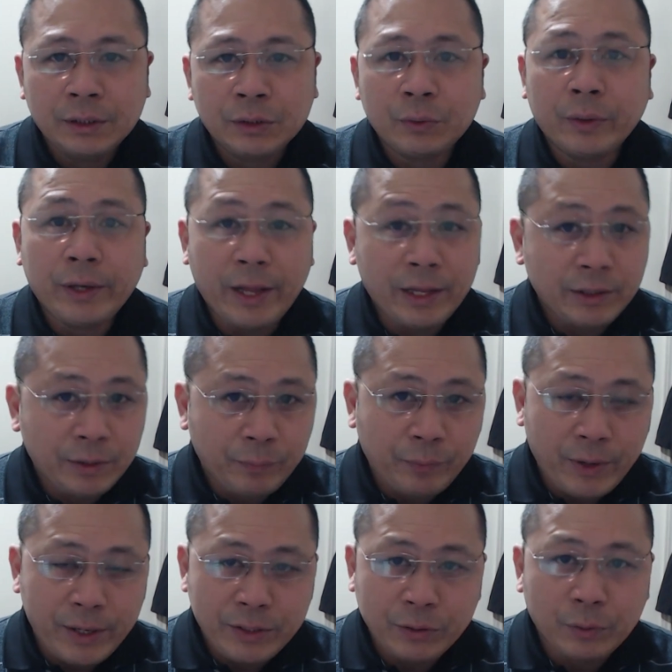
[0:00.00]
an
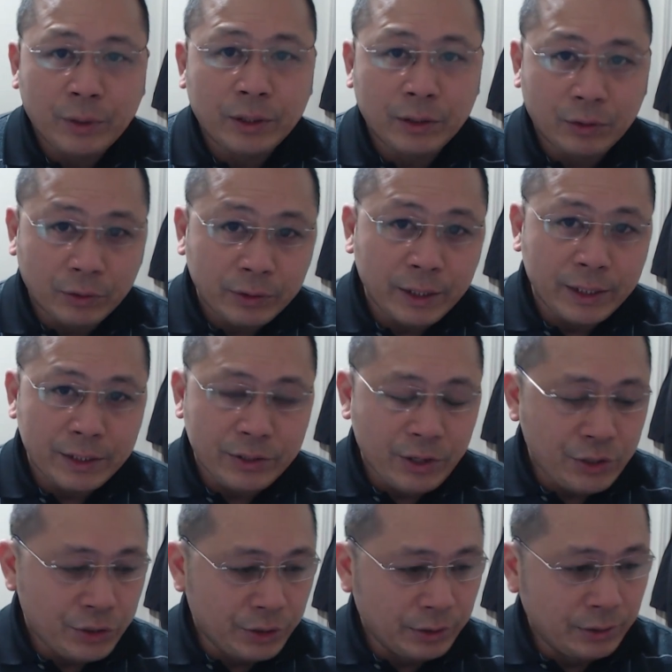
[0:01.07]
enterprise or
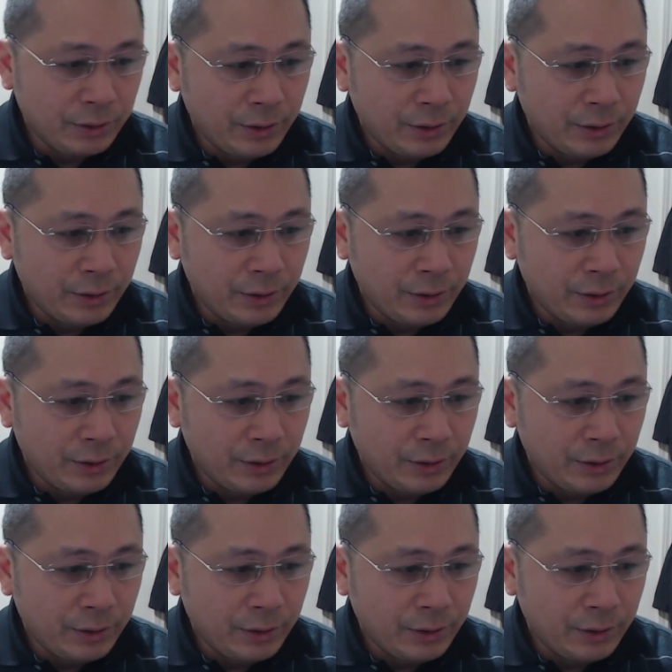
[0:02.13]
organization.